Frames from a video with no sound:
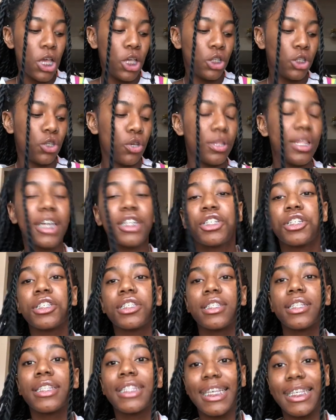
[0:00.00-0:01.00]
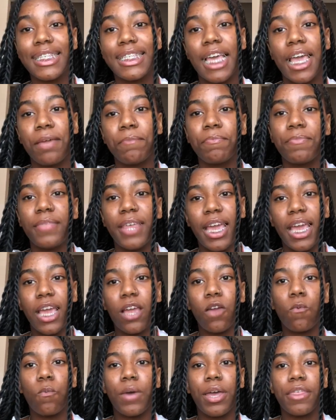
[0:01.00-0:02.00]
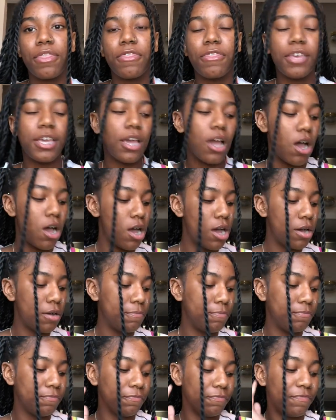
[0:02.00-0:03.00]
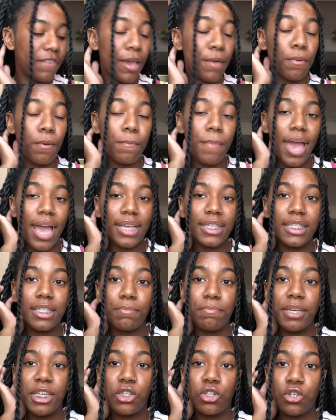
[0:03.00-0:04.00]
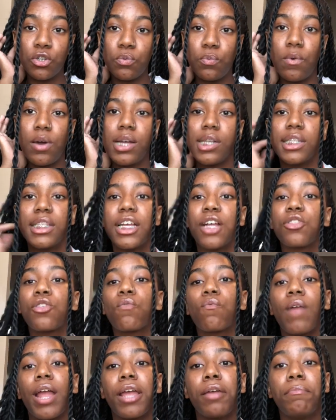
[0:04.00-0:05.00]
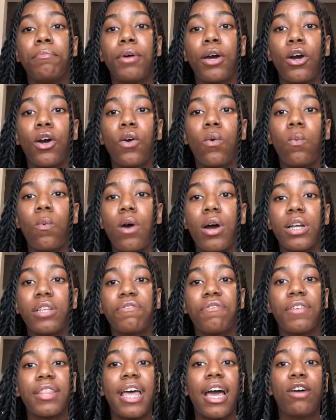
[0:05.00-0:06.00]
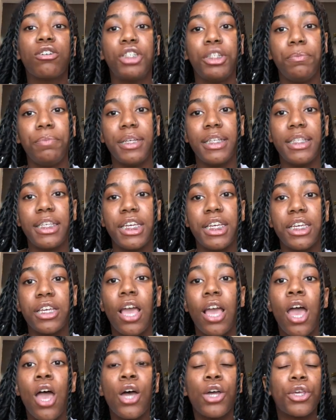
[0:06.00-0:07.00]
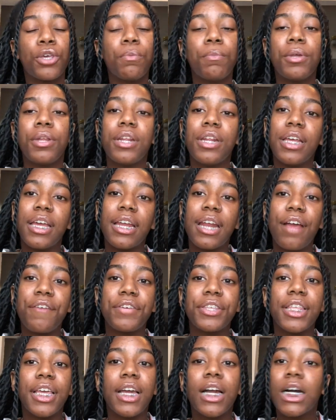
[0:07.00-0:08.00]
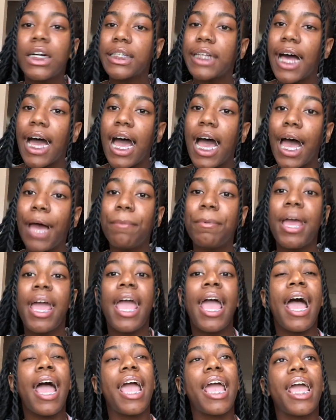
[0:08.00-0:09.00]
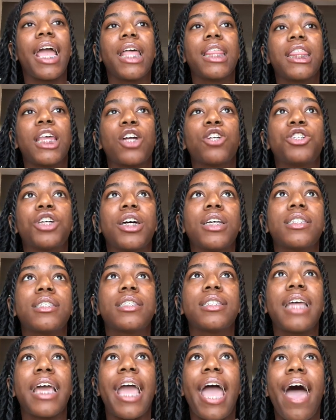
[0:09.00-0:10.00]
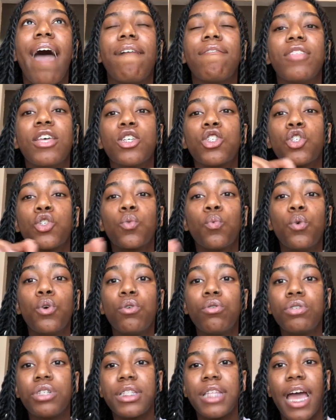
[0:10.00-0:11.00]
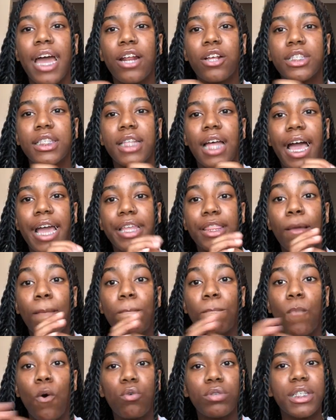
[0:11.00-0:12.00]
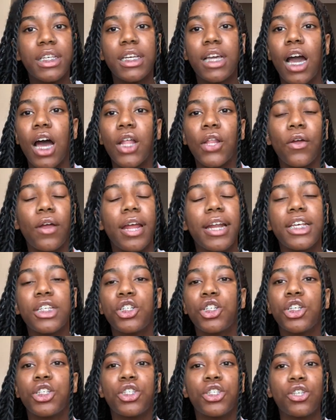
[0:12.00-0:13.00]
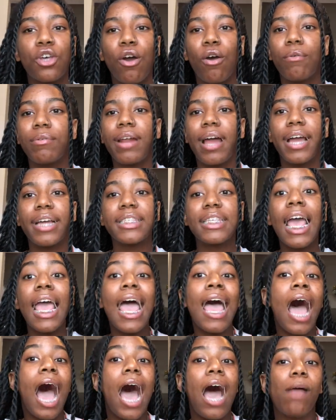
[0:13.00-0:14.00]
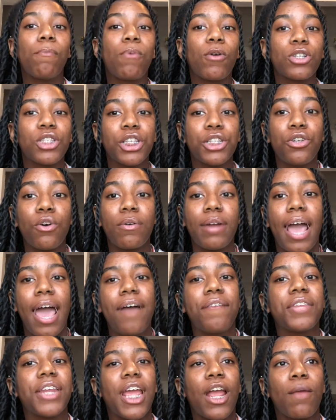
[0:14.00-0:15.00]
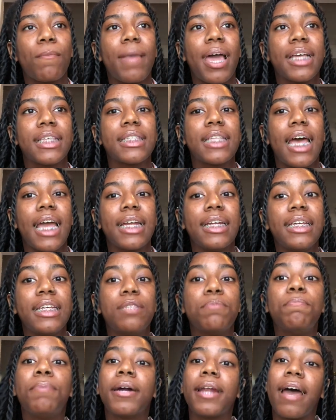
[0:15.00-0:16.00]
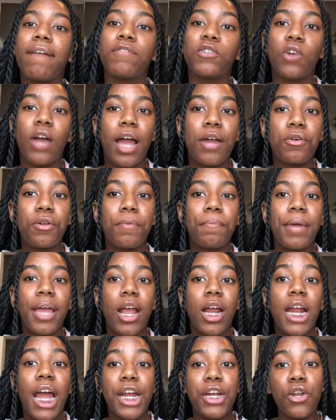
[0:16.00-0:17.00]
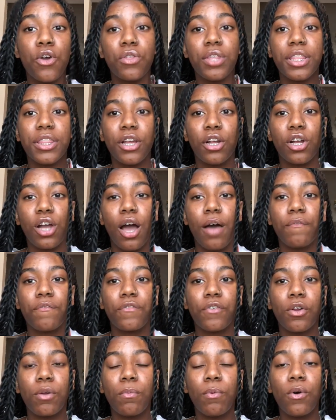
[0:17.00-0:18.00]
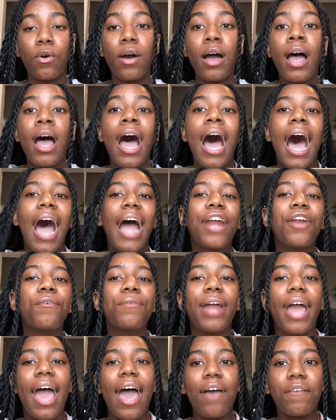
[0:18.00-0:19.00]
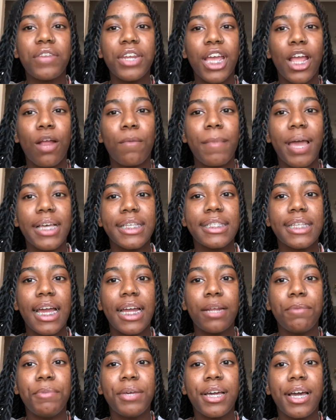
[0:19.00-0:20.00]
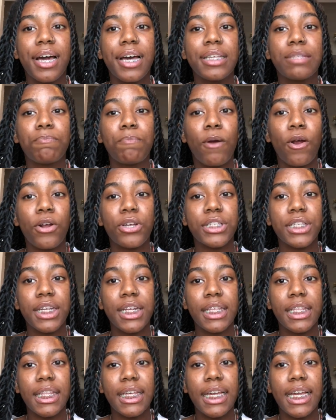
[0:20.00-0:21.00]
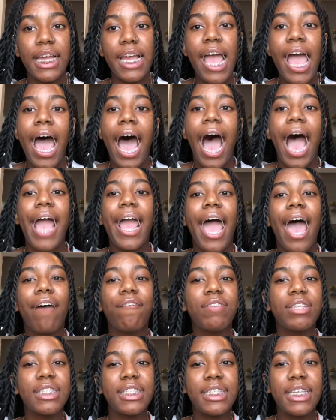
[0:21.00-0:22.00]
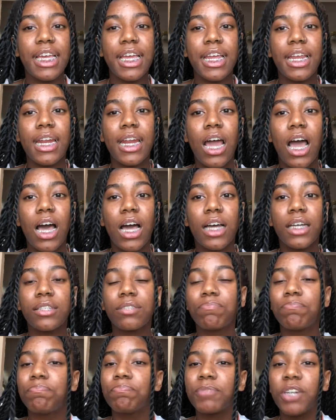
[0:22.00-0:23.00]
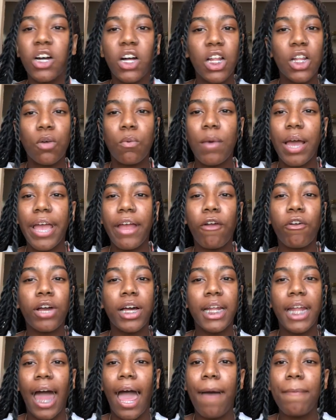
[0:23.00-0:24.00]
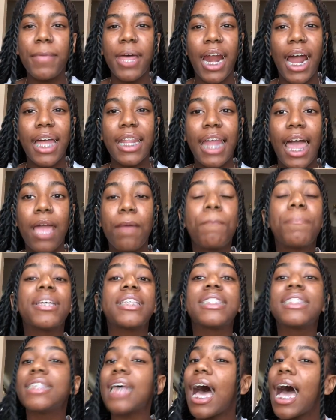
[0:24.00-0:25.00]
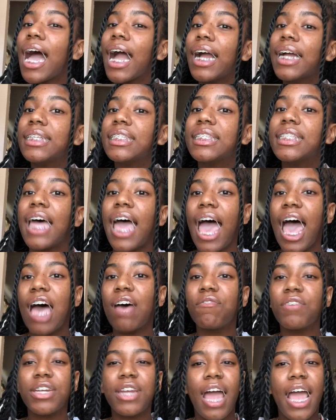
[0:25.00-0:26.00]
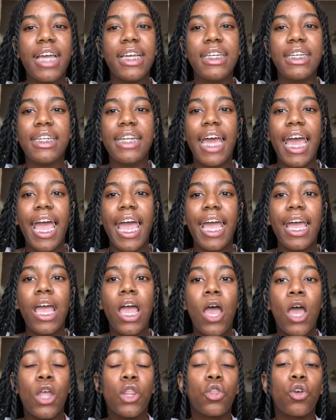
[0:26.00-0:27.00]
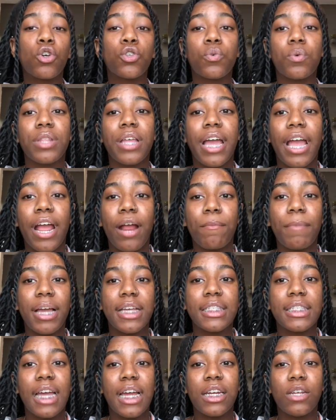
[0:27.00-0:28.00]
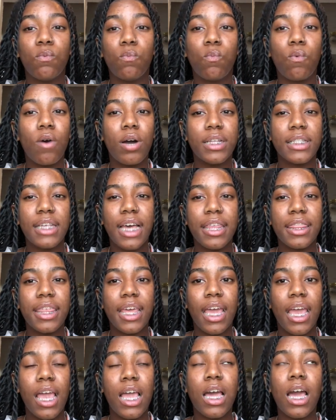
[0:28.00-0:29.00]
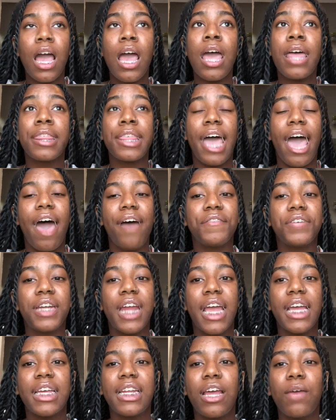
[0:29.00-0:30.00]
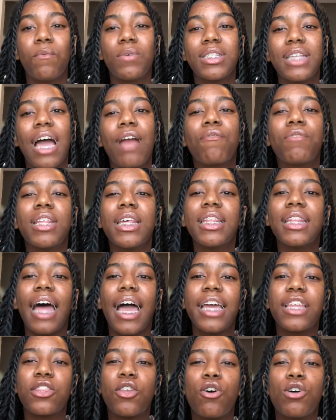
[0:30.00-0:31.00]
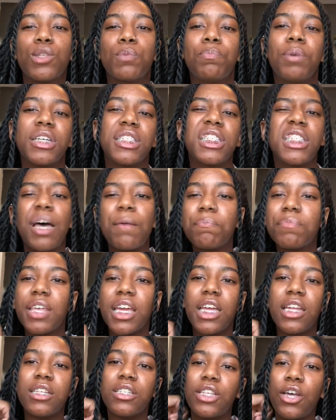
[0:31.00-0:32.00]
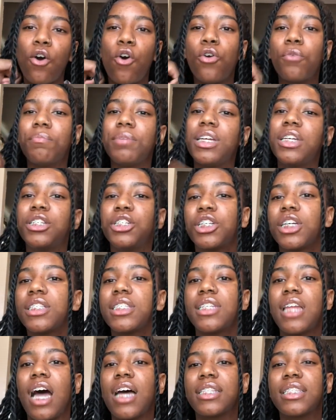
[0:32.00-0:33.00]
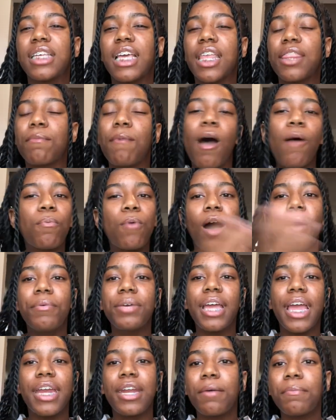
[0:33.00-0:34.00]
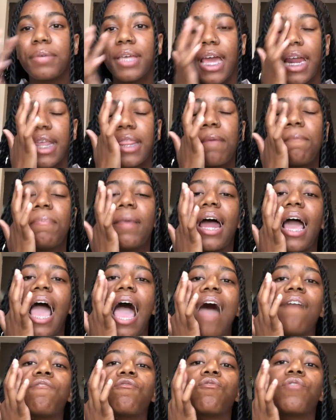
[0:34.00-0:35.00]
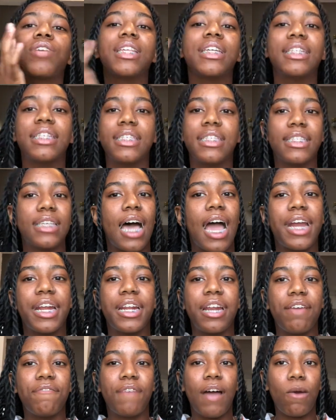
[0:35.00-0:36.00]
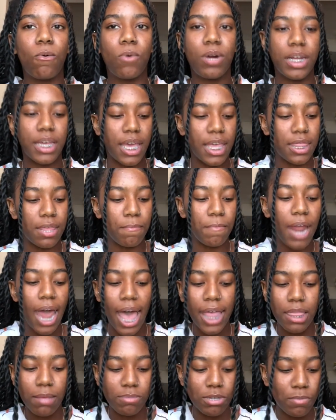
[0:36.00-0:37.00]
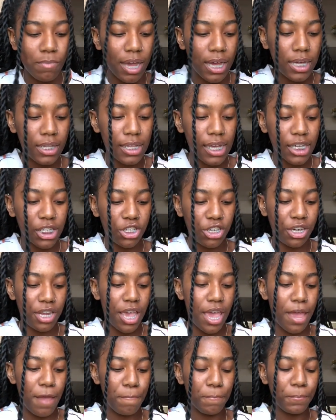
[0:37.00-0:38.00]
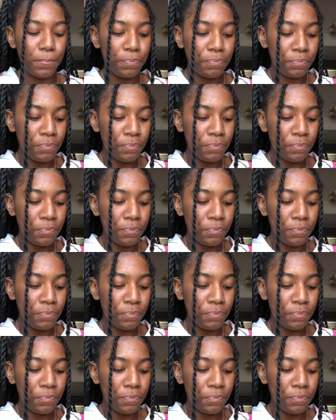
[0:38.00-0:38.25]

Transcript: So that's just the same thing with the Vapor Max, the Be True ones. They're the rainbow ones for the LGBT community and everything collab. And they have this swoosh that is like the multicolor, and it's just so nice. I personally don't have any Air Max 90s, but I've tried on a pair and I know that they're comfortable. I don't have any Air Max 90 because personally I haven't seen a colorway or collab that I like besides the Have a Nike Day. Those were the Air Max 91s, I think. The Have a Nike Day ones, I really like those, but something told me just not to get them. I'll probably end up getting them, but I haven't really decided if I want to get them and add them to my collection yet.